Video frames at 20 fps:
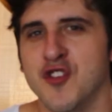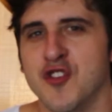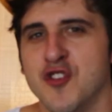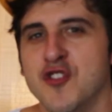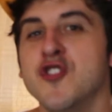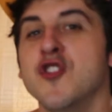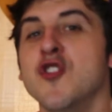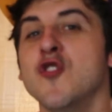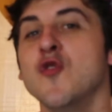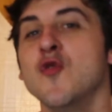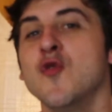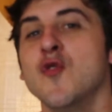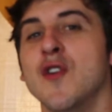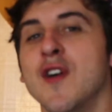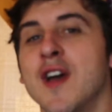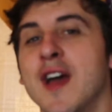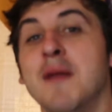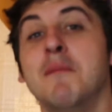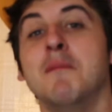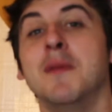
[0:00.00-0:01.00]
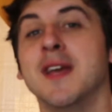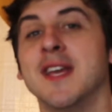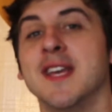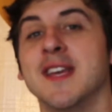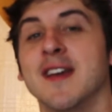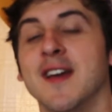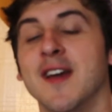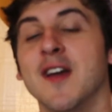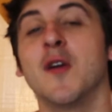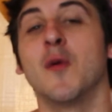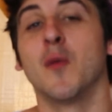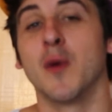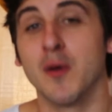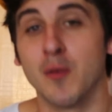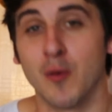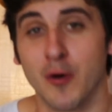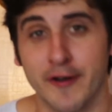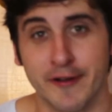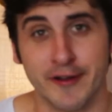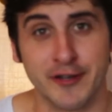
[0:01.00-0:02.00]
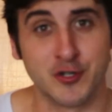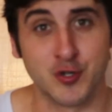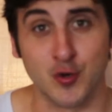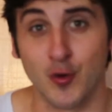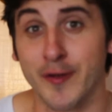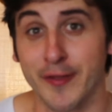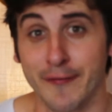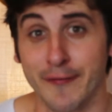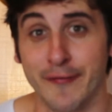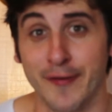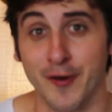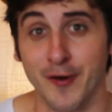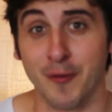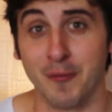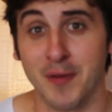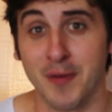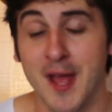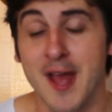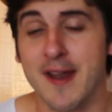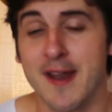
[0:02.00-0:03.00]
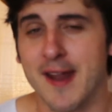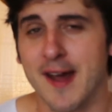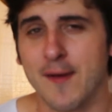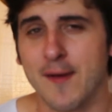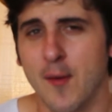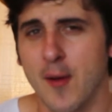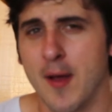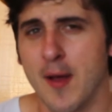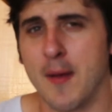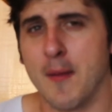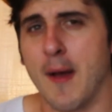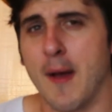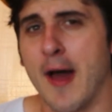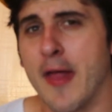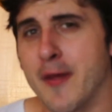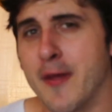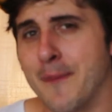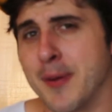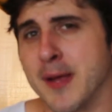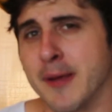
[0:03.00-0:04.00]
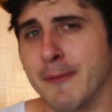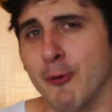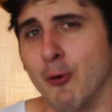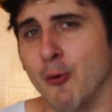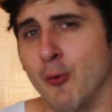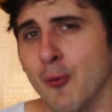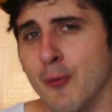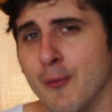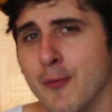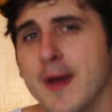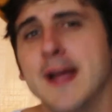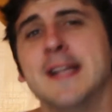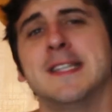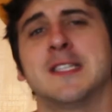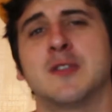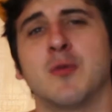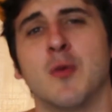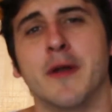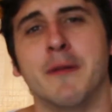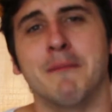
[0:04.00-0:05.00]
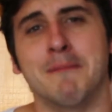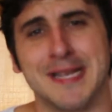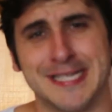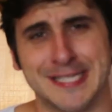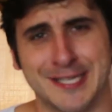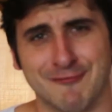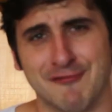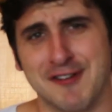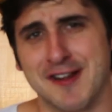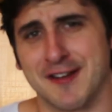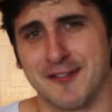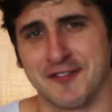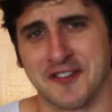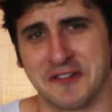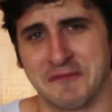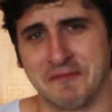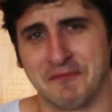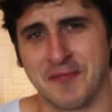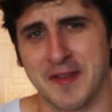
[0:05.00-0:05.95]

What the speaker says: You and me, we want to enjoy the film. Now, other people, they just want to mess around.